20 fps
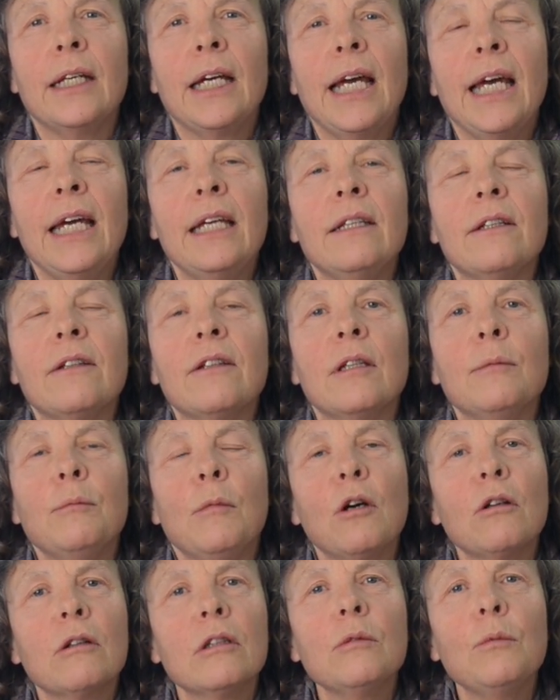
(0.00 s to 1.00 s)
And the
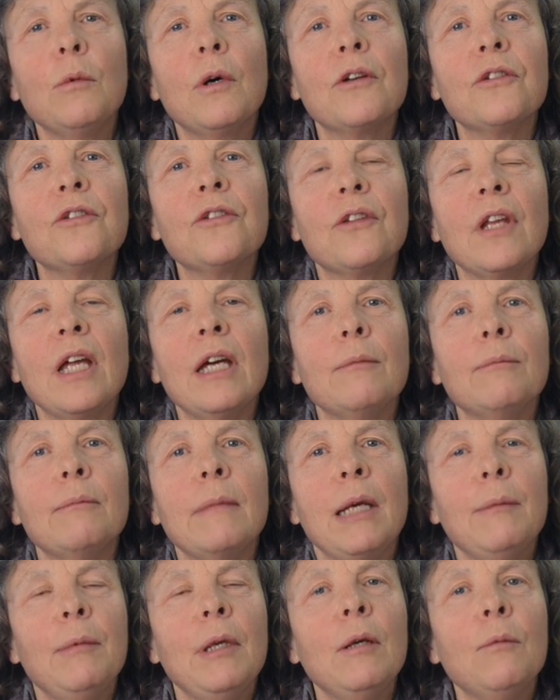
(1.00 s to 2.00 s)
model was that
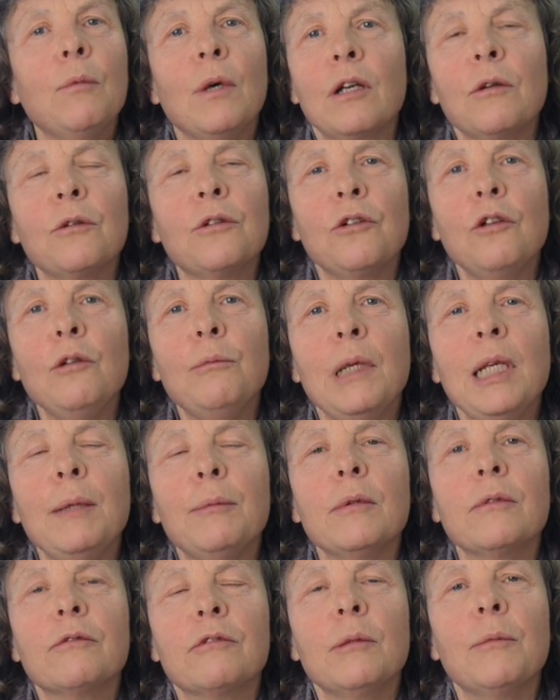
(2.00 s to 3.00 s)
maybe 1 or 2
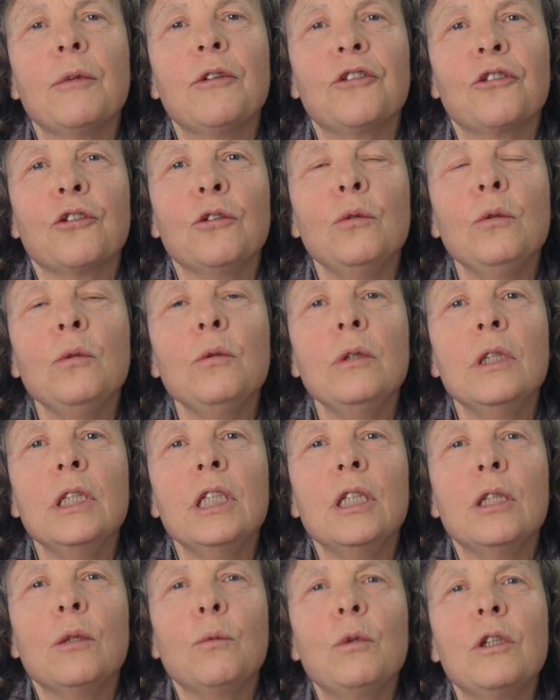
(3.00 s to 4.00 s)
people from a school
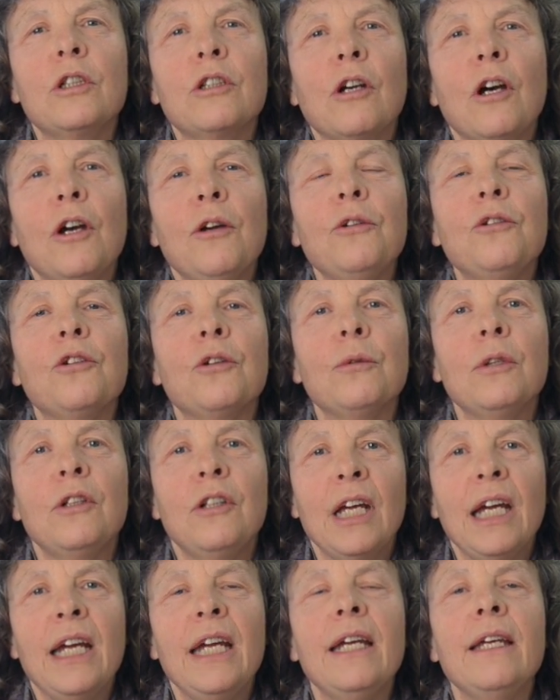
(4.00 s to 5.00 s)
would go to a
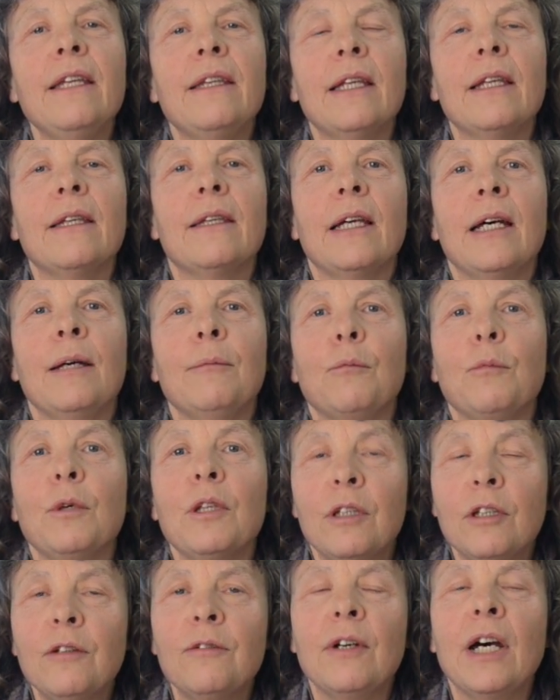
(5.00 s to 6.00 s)
day that,
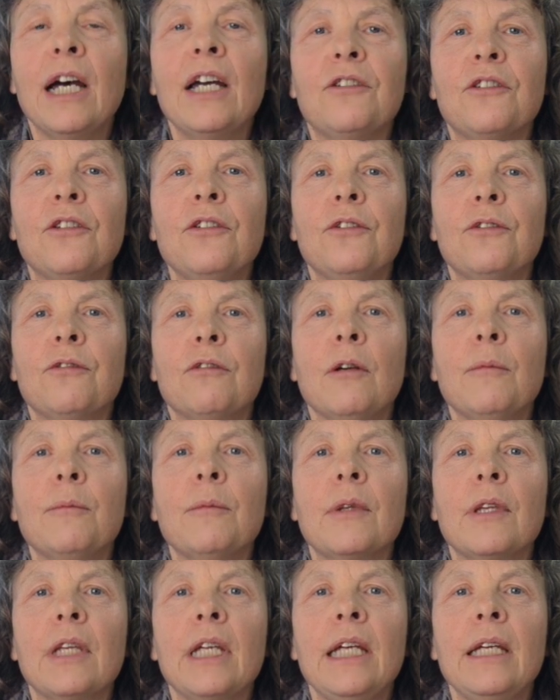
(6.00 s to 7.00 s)
with advisors
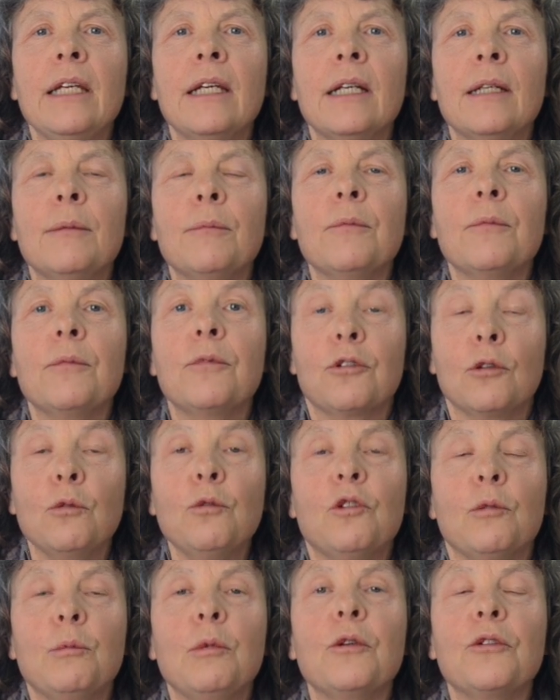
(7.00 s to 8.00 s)
from the school
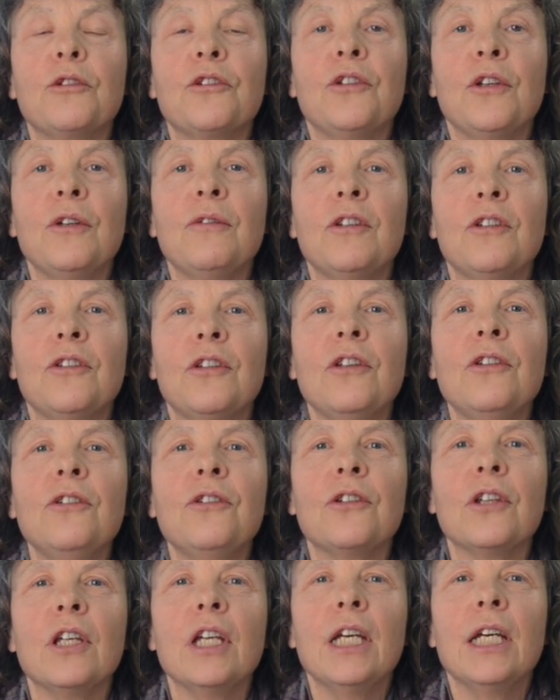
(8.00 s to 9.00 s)
support
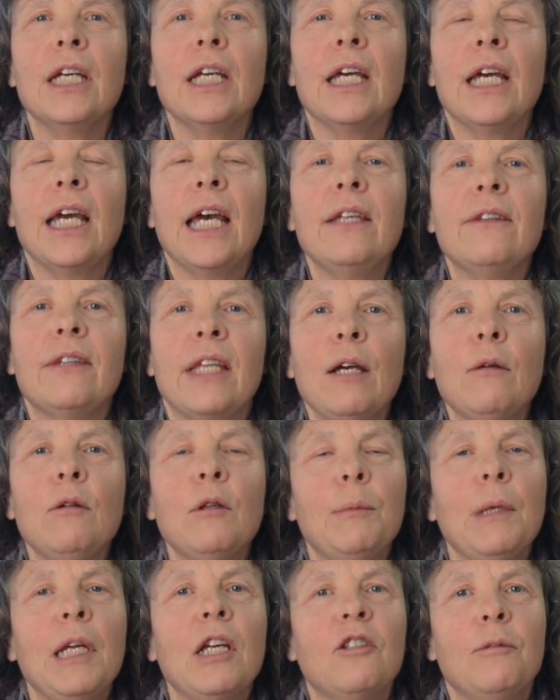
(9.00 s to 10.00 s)
services, and they
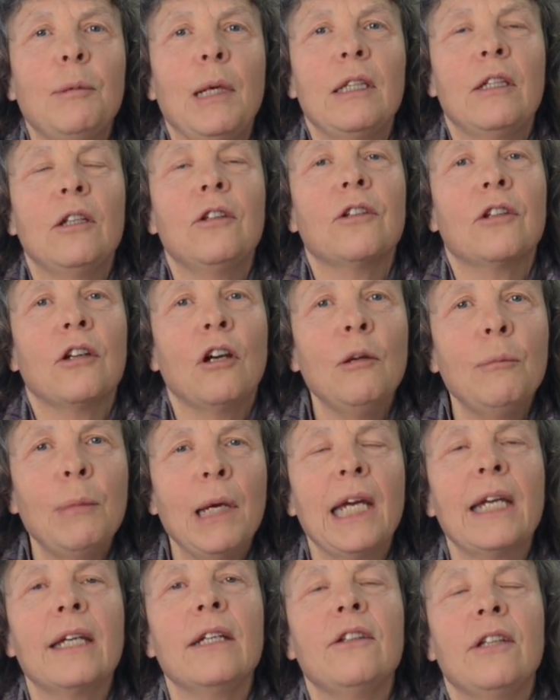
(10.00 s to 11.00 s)
would be expected to go
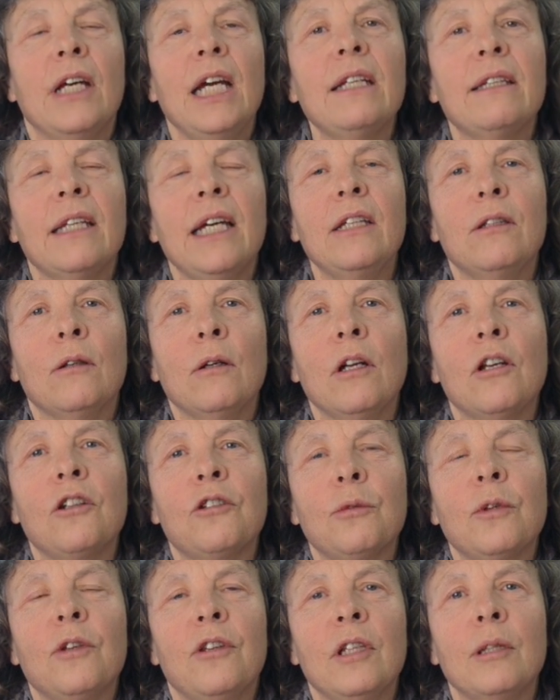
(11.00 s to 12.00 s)
back and take that
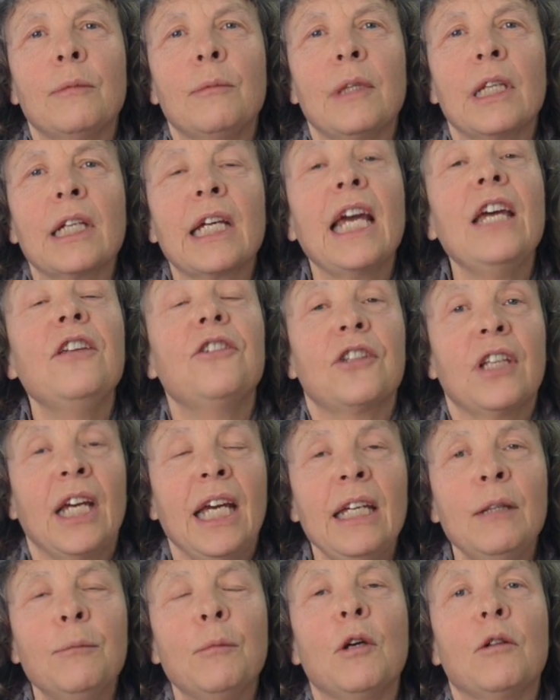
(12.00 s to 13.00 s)
knowledge with them, the
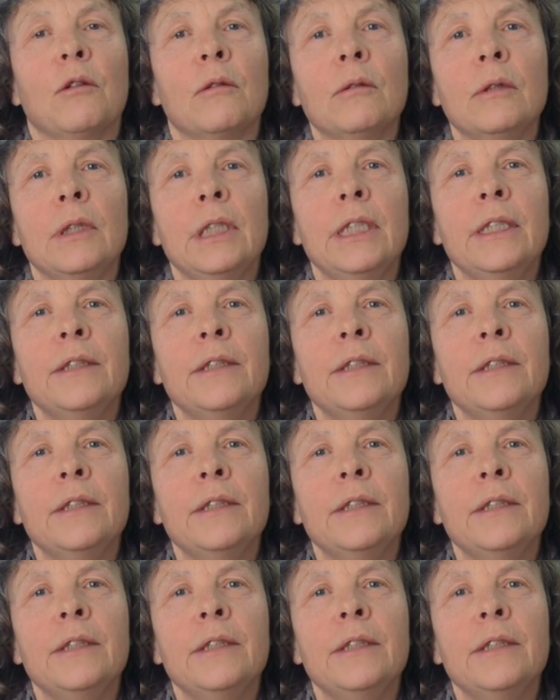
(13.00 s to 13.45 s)
Cascade Model.